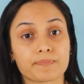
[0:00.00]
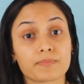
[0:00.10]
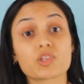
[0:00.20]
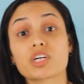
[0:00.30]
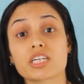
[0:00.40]

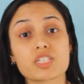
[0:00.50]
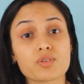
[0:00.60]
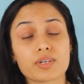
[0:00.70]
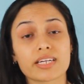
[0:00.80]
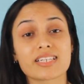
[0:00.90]
look
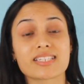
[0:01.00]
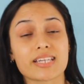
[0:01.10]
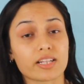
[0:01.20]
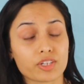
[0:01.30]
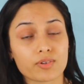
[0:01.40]
into it,
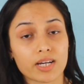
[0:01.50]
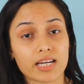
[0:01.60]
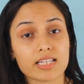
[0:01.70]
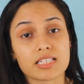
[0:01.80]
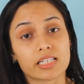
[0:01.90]
tell you
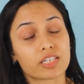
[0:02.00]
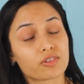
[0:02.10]
guys, let you